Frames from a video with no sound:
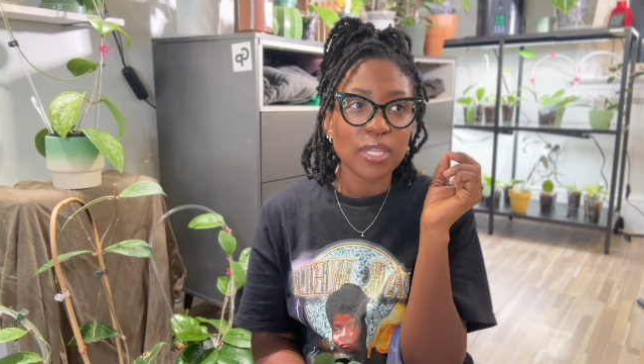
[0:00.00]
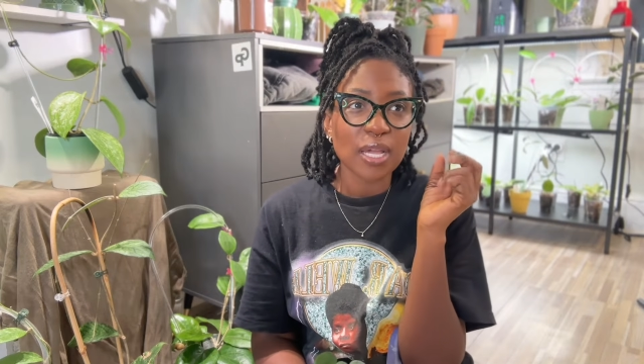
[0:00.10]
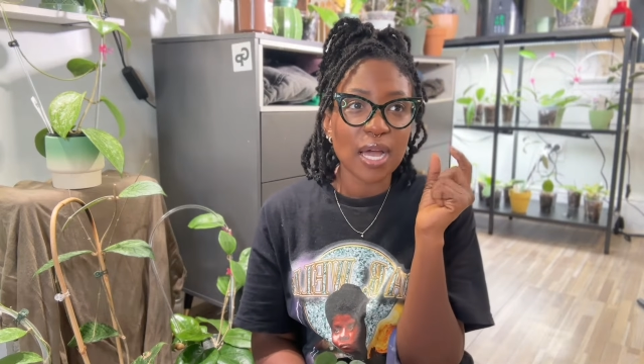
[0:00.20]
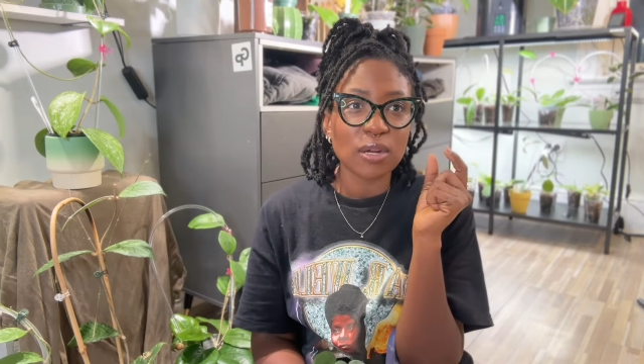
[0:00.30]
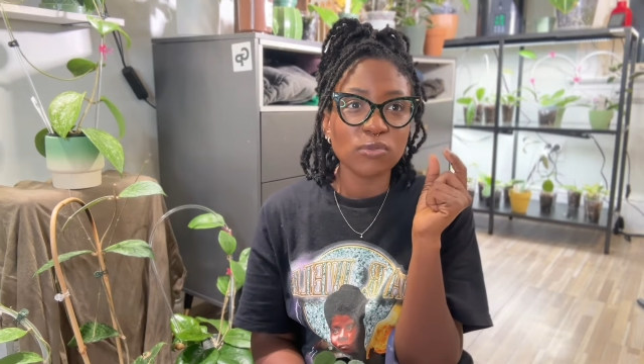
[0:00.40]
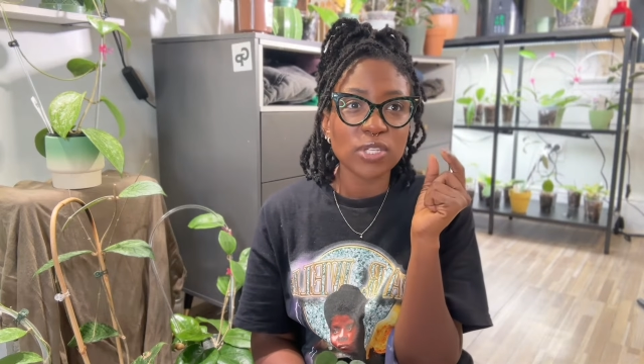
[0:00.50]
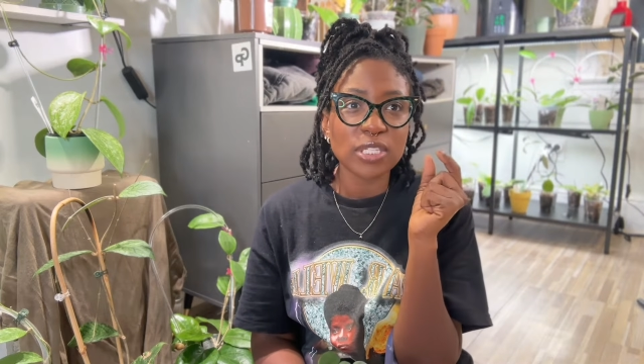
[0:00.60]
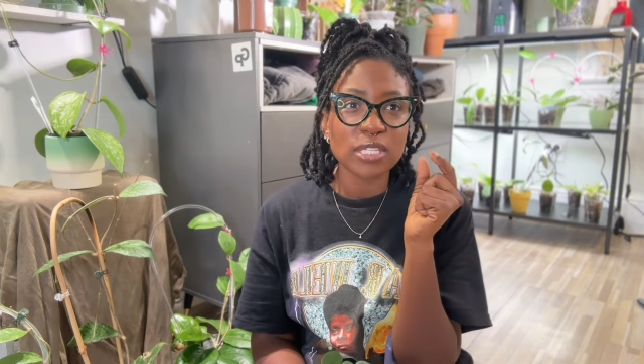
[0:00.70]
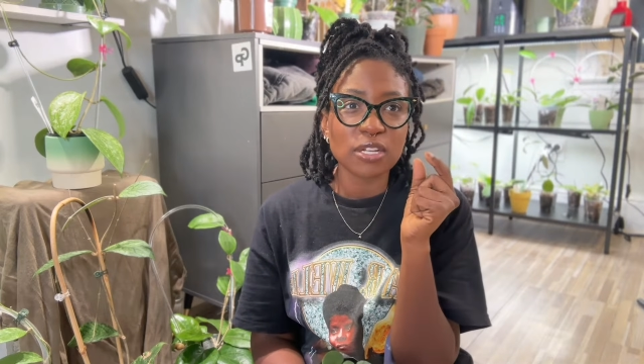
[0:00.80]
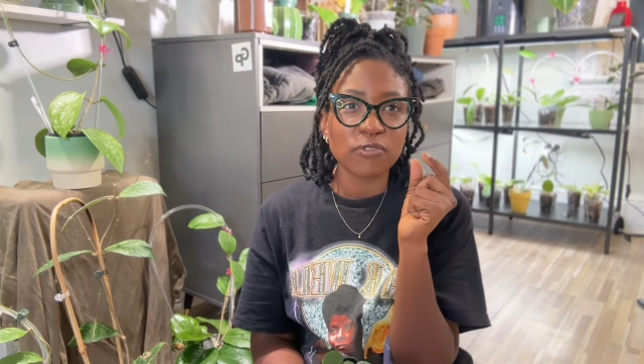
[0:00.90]
I don't think
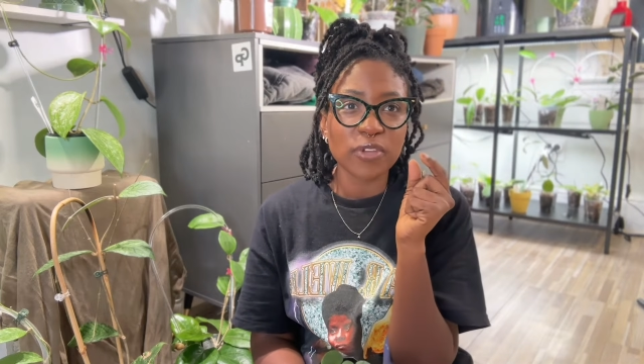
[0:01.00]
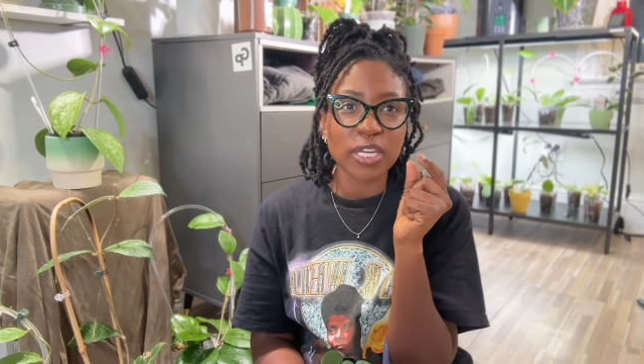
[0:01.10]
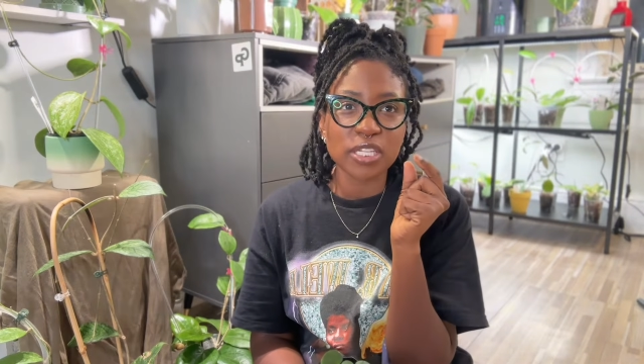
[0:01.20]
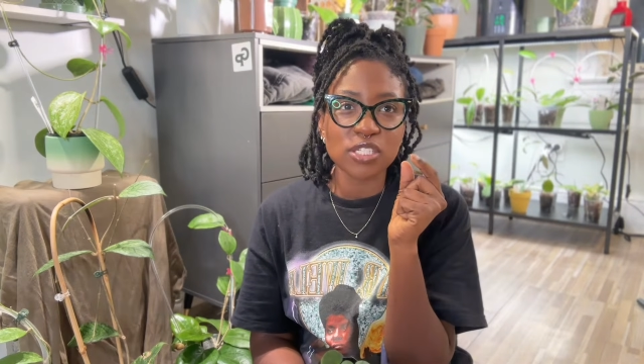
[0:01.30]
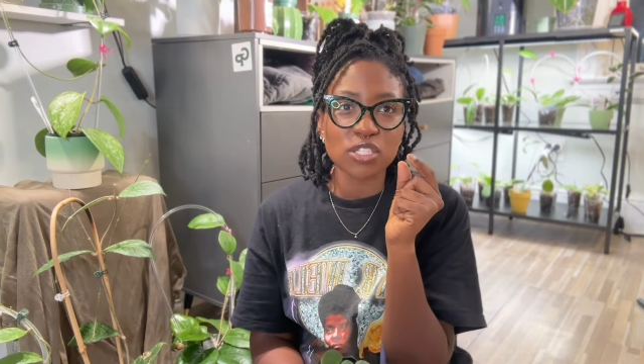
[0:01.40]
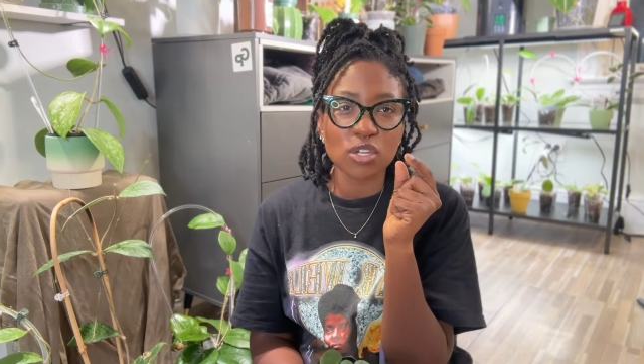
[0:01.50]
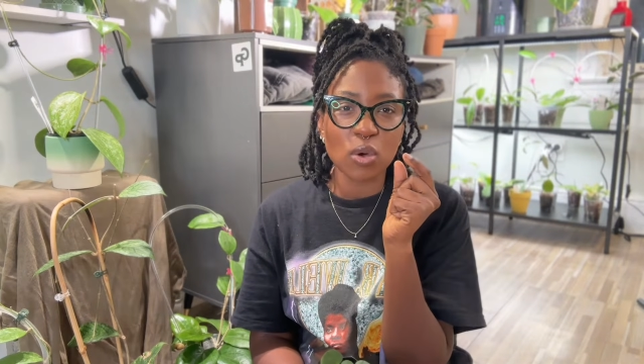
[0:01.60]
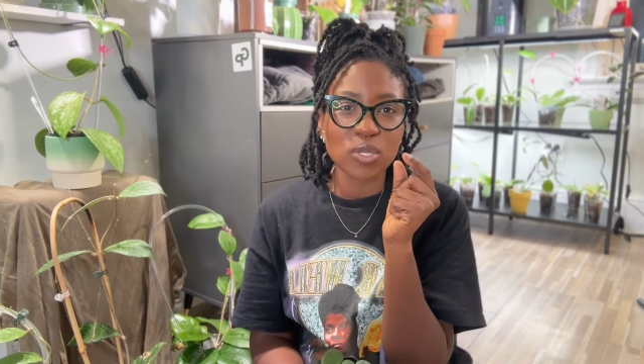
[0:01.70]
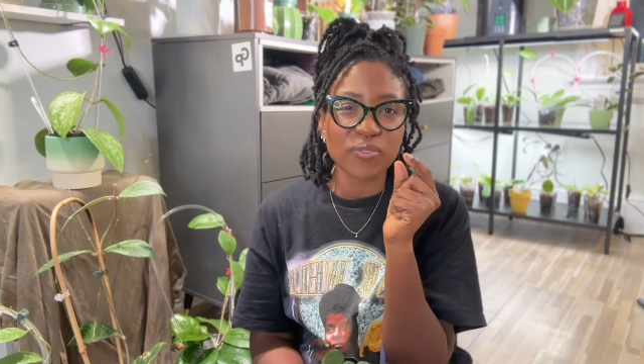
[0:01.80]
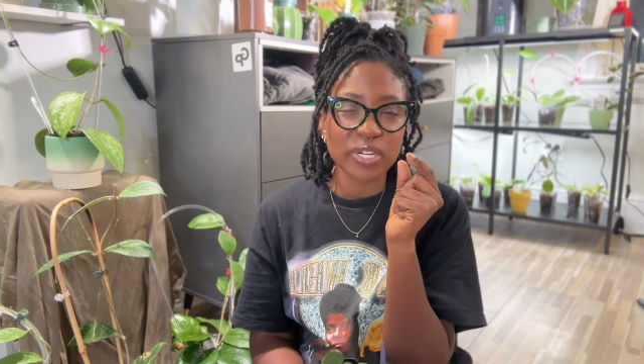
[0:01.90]
that their veination is
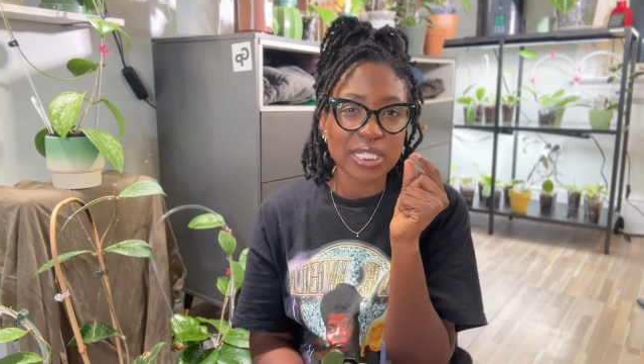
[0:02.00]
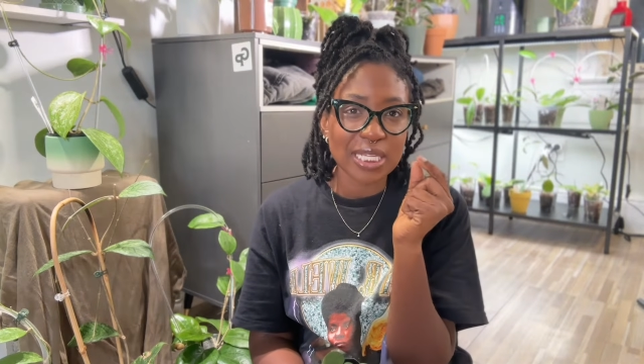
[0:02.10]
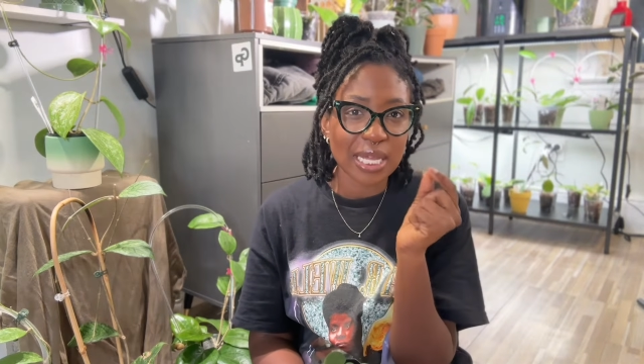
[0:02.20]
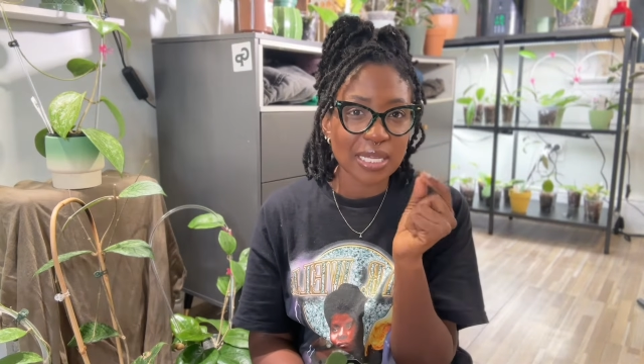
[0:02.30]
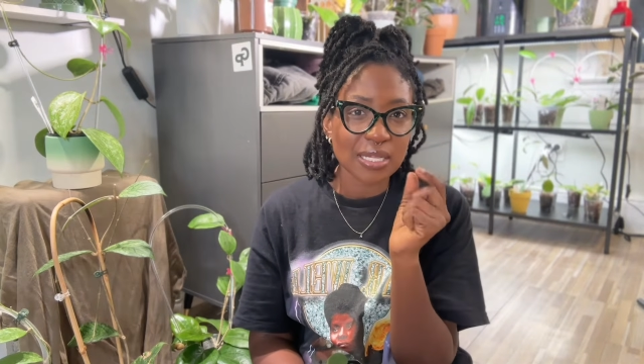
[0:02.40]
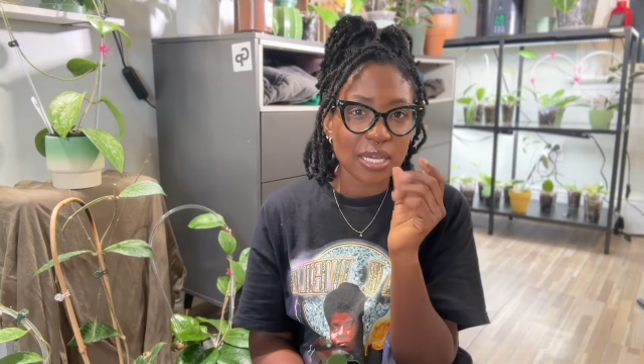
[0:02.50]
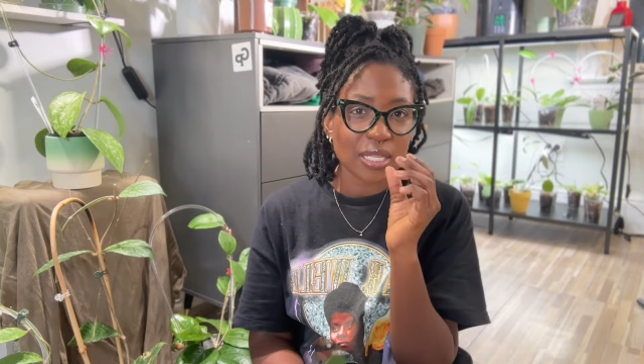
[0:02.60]
always very tight.